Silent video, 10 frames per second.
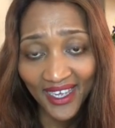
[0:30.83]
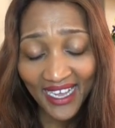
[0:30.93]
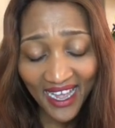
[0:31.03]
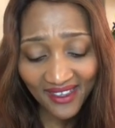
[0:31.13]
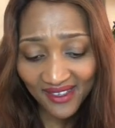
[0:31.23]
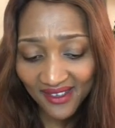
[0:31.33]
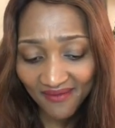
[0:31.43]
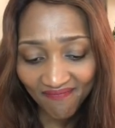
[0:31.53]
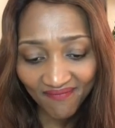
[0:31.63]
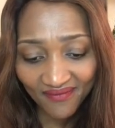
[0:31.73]
Guys,
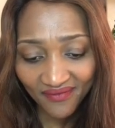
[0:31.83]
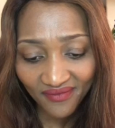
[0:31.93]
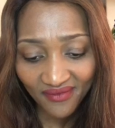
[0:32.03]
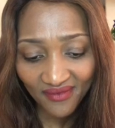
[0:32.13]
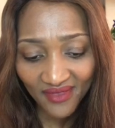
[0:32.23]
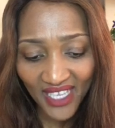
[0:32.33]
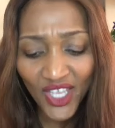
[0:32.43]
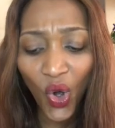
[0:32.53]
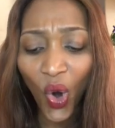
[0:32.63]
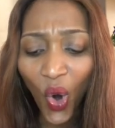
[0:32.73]

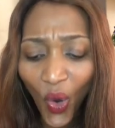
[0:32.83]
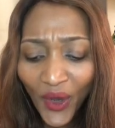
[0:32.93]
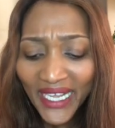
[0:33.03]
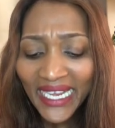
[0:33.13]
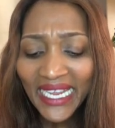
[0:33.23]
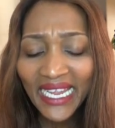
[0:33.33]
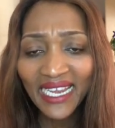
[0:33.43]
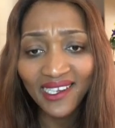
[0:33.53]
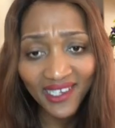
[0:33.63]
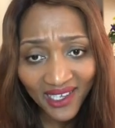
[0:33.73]
the only
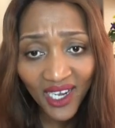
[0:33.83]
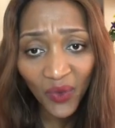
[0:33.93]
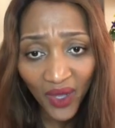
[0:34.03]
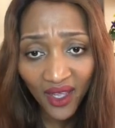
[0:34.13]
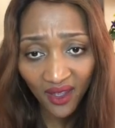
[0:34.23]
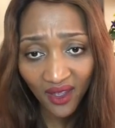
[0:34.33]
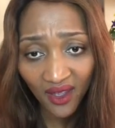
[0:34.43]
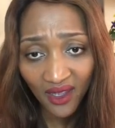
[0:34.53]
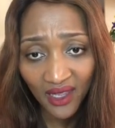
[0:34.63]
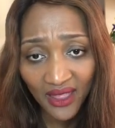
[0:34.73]
legal way
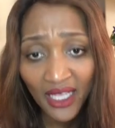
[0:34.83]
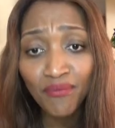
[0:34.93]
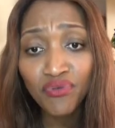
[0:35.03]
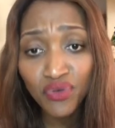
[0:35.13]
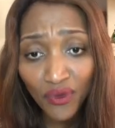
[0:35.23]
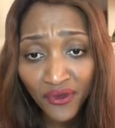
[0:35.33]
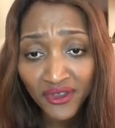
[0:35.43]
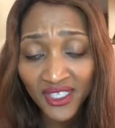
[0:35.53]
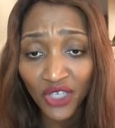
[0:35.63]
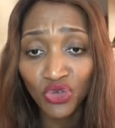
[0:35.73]
that proves
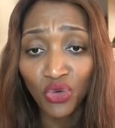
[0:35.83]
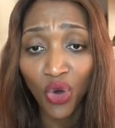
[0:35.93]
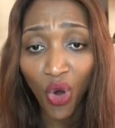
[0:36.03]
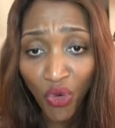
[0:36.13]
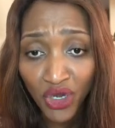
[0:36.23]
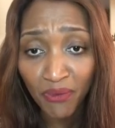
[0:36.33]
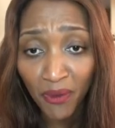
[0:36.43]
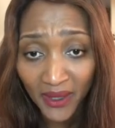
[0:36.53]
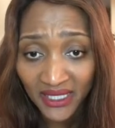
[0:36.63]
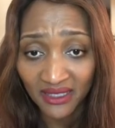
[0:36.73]
that you own a
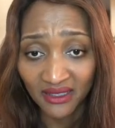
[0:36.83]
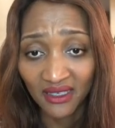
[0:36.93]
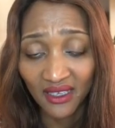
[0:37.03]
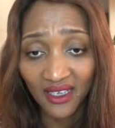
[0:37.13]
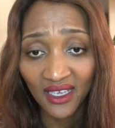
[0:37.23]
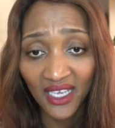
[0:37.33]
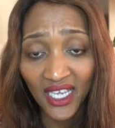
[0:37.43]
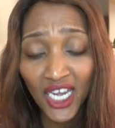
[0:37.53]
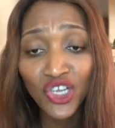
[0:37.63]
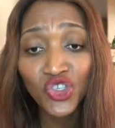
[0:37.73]
property,
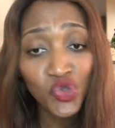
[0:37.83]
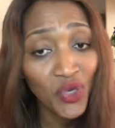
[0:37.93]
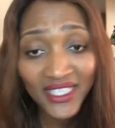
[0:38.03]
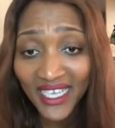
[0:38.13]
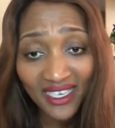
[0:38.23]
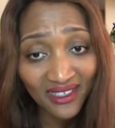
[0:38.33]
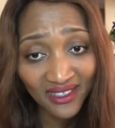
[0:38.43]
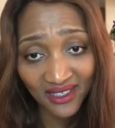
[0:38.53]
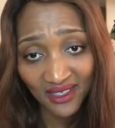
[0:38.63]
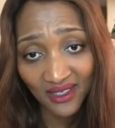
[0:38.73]
it is through a title
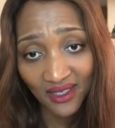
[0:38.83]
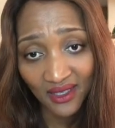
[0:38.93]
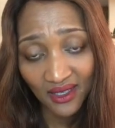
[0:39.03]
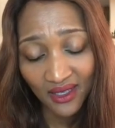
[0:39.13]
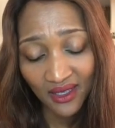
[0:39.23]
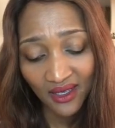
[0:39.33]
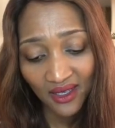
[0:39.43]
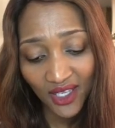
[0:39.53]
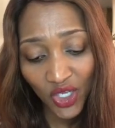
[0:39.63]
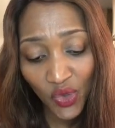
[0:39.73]
deed.
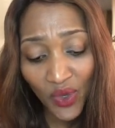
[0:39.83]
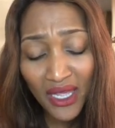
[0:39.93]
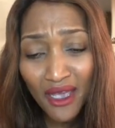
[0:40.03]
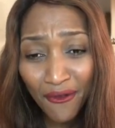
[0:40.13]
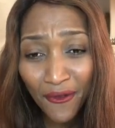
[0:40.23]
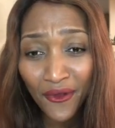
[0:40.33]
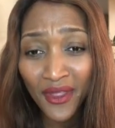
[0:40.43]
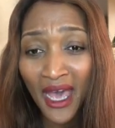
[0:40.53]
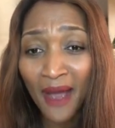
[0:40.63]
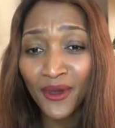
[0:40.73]
If
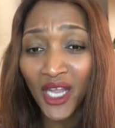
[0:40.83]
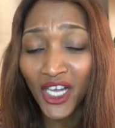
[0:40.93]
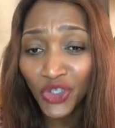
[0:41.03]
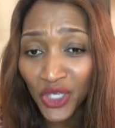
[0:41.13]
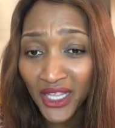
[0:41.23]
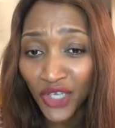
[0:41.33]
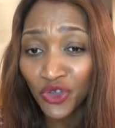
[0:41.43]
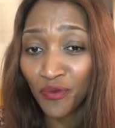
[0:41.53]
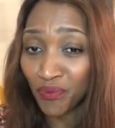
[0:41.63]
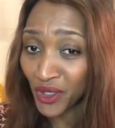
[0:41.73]
the attorney that
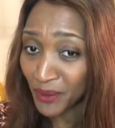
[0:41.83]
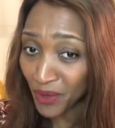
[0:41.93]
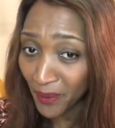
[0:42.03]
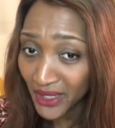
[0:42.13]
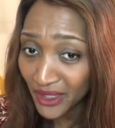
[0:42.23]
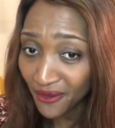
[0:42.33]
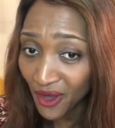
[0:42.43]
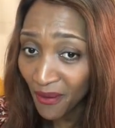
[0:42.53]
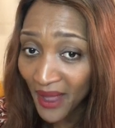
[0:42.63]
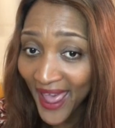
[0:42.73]
you've bought the property from